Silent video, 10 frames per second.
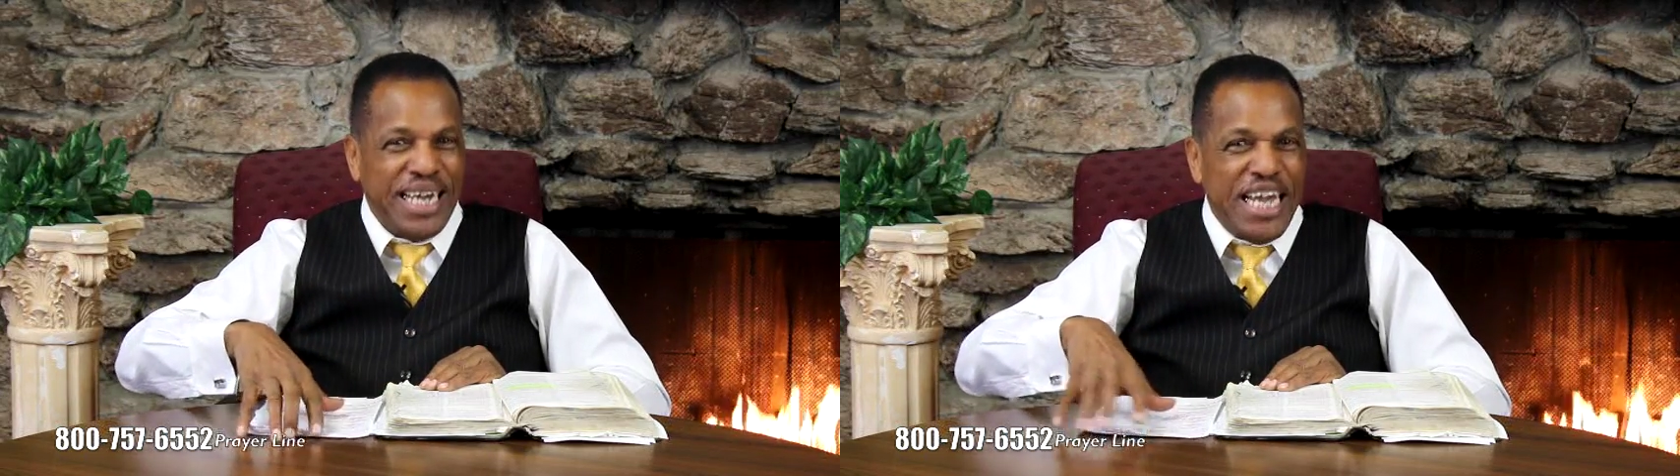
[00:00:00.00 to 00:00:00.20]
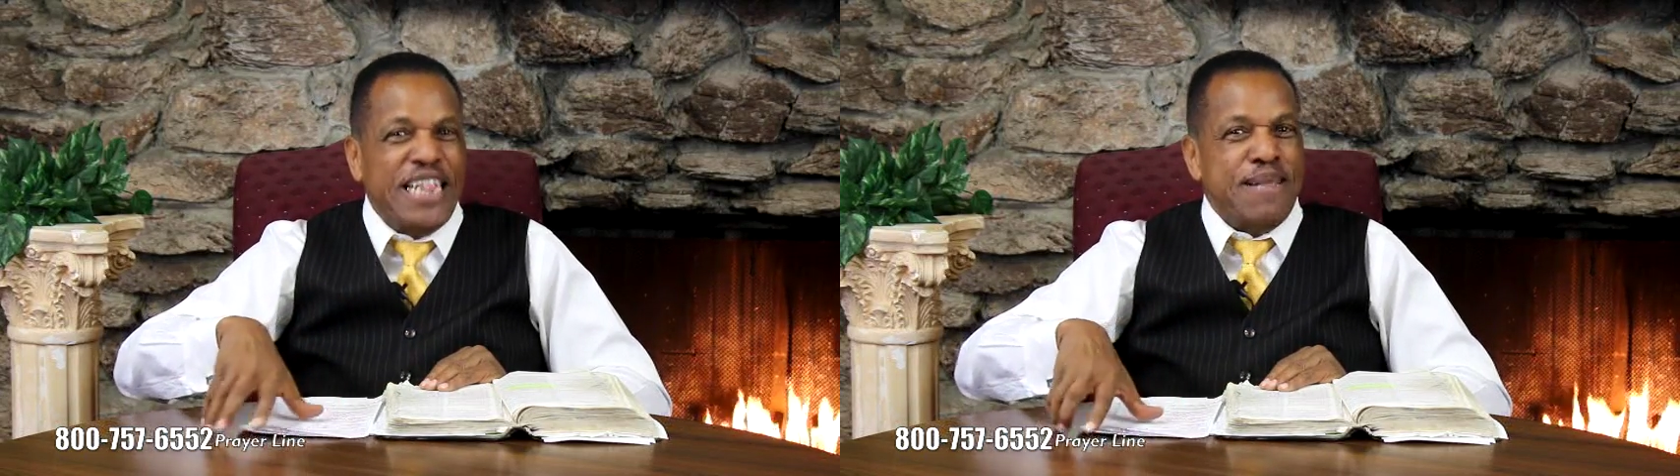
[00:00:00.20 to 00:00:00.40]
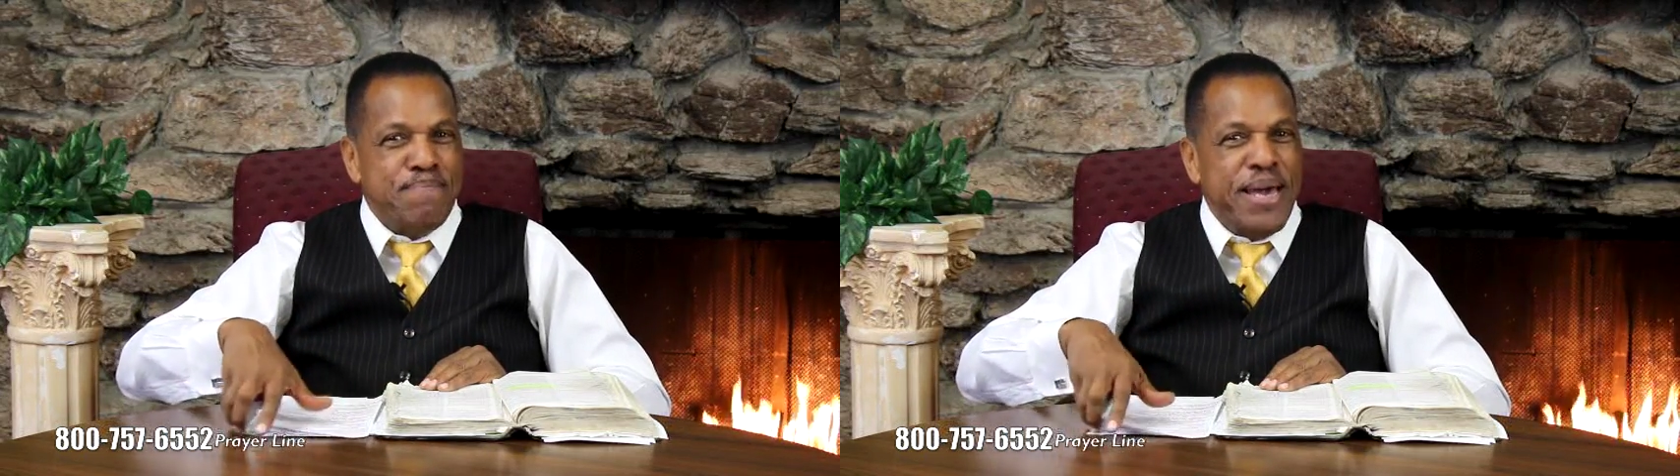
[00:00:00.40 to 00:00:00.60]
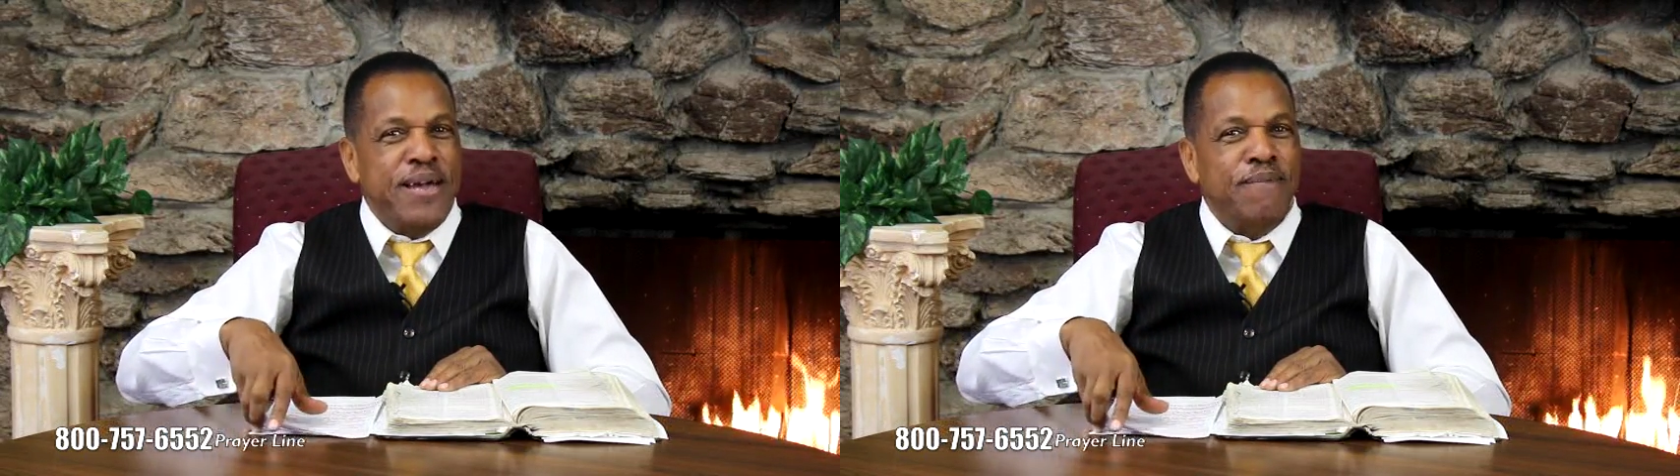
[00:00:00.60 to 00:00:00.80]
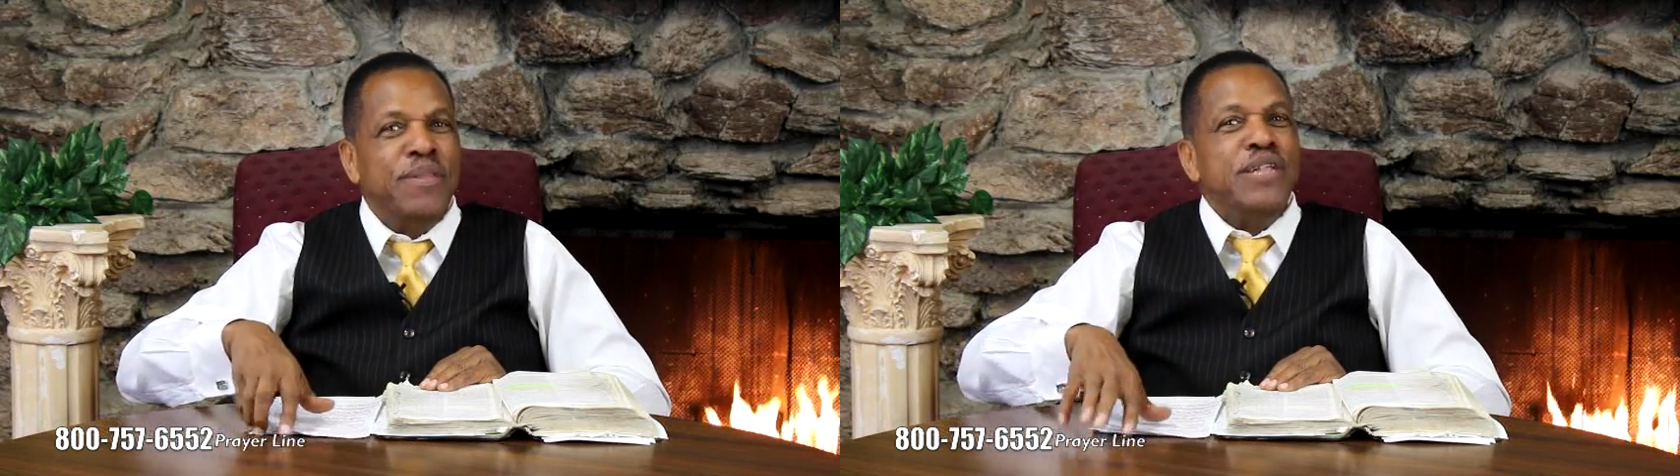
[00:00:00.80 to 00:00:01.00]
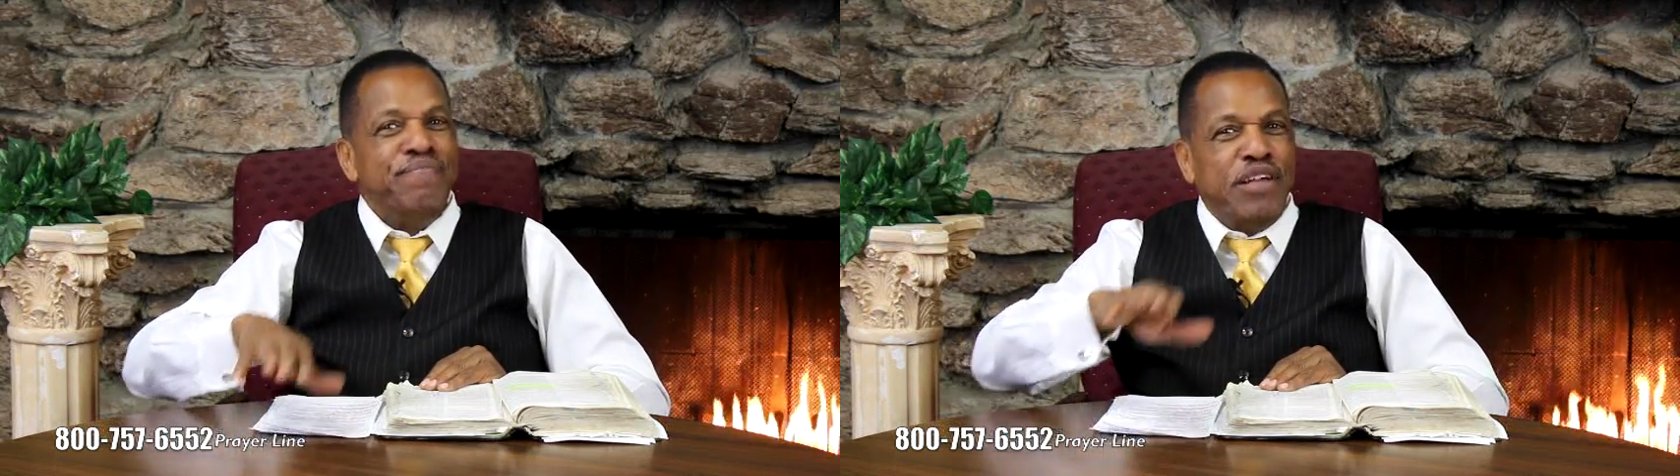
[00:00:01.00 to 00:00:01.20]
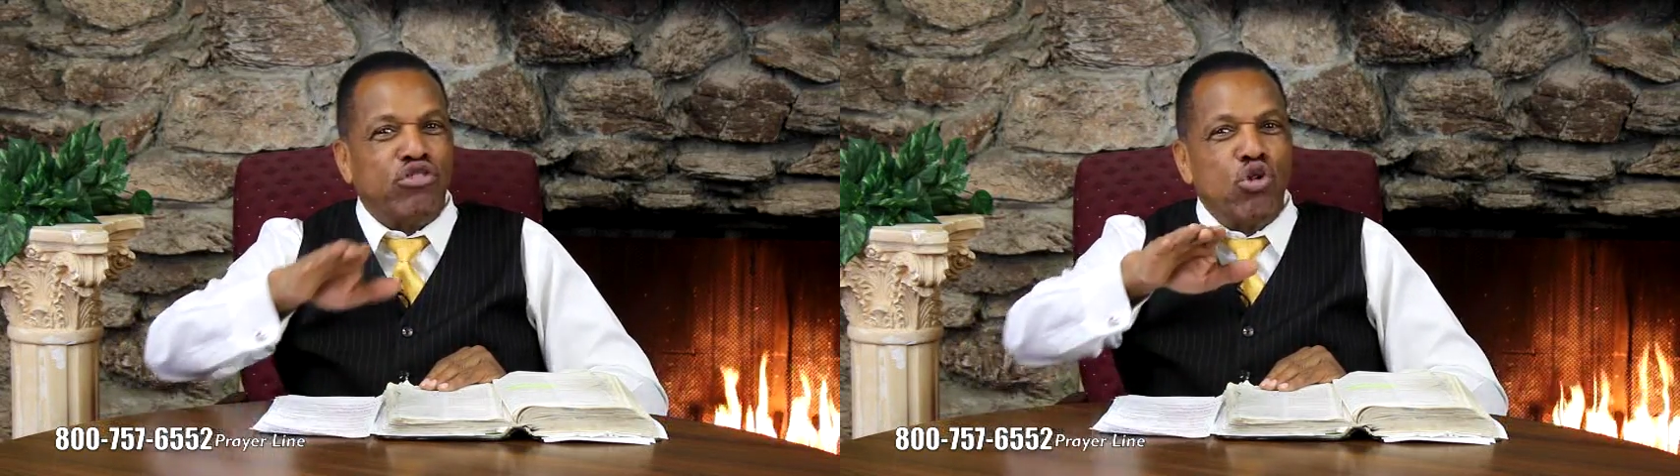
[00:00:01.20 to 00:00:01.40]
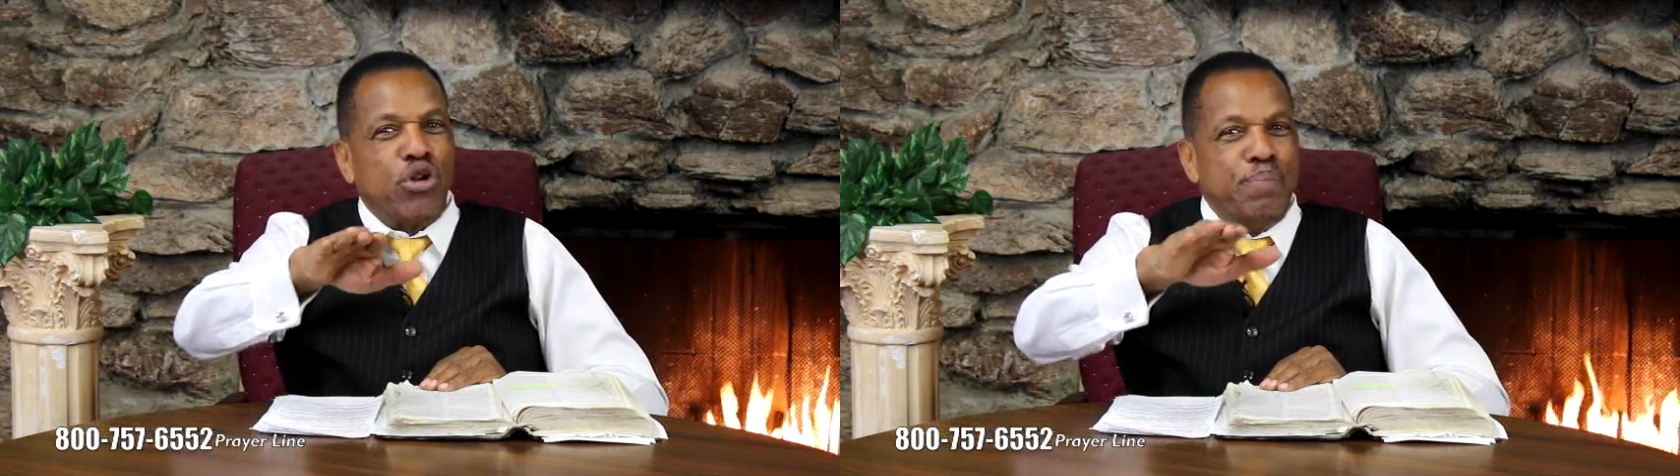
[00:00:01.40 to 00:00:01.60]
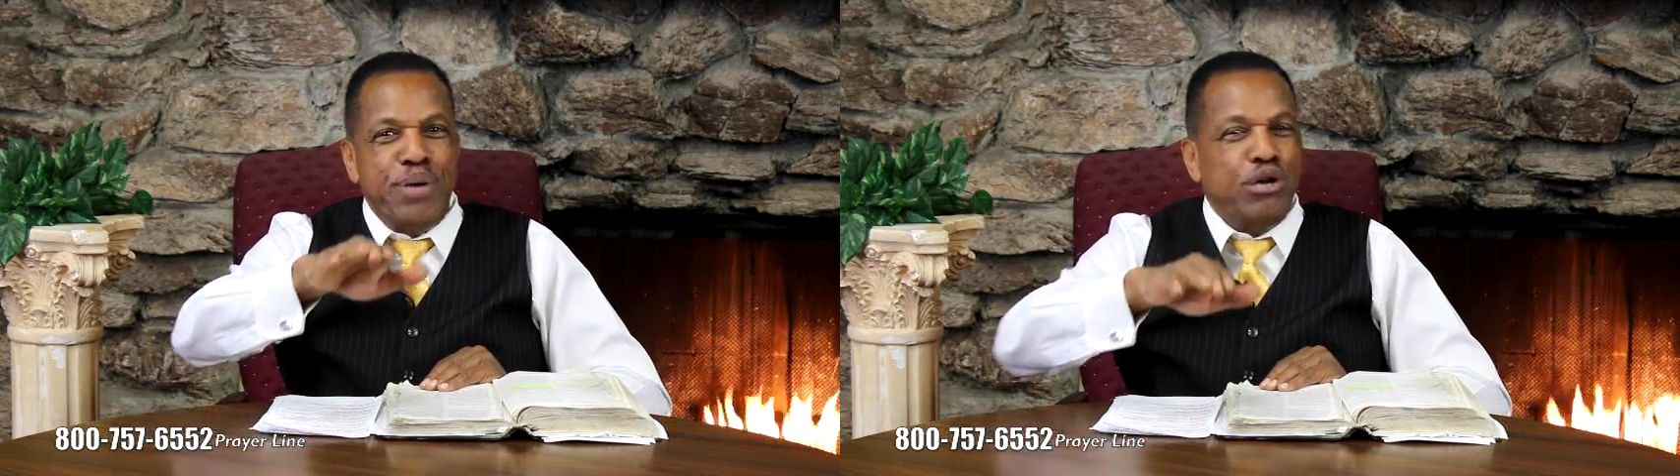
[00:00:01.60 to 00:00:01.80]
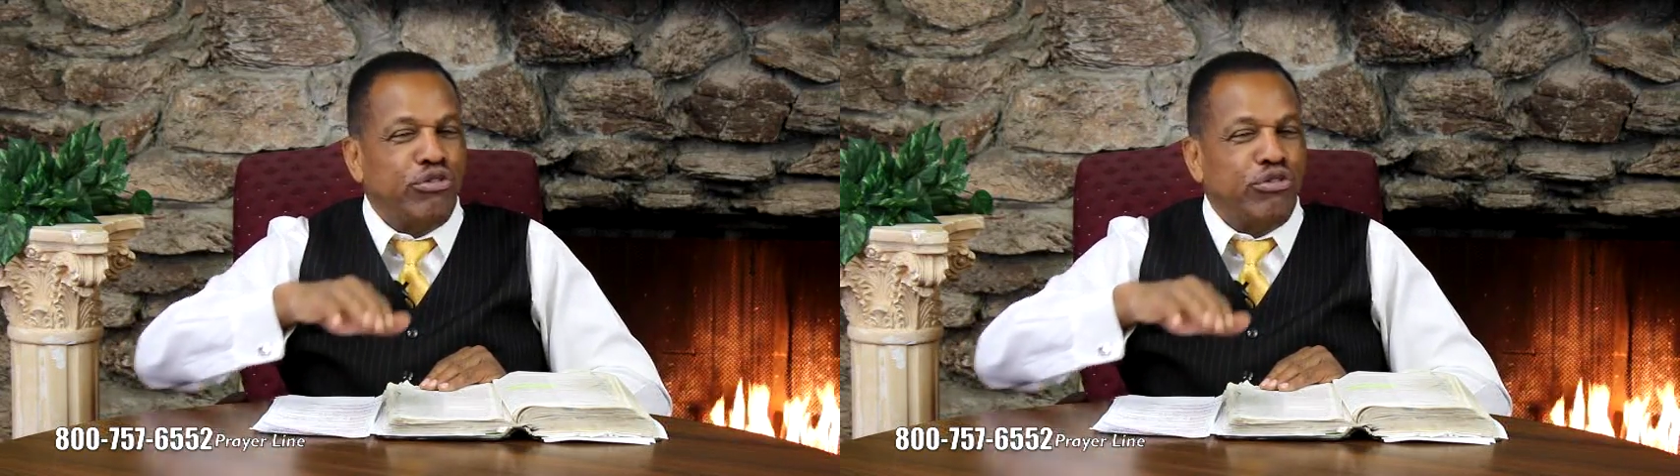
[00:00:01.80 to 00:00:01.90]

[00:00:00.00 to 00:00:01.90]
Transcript: in the mail that's going to be a